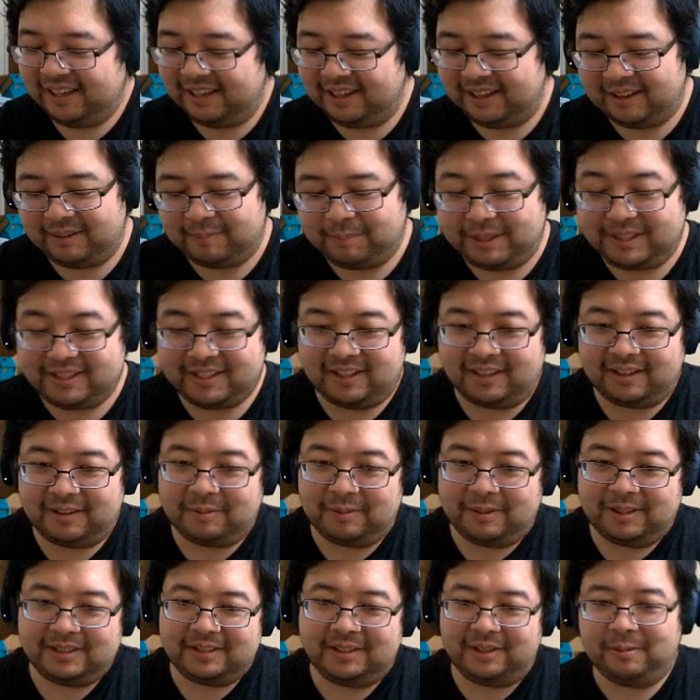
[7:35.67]
based on the
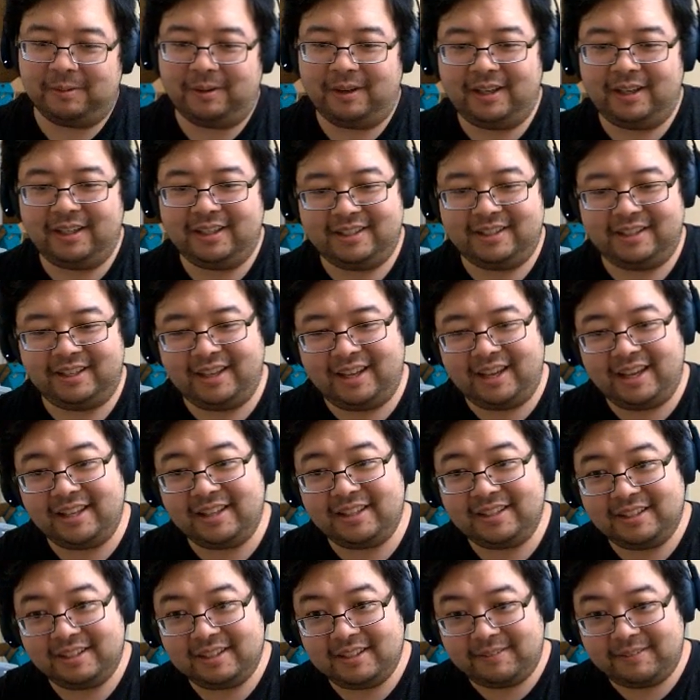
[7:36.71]
one that you want. Again,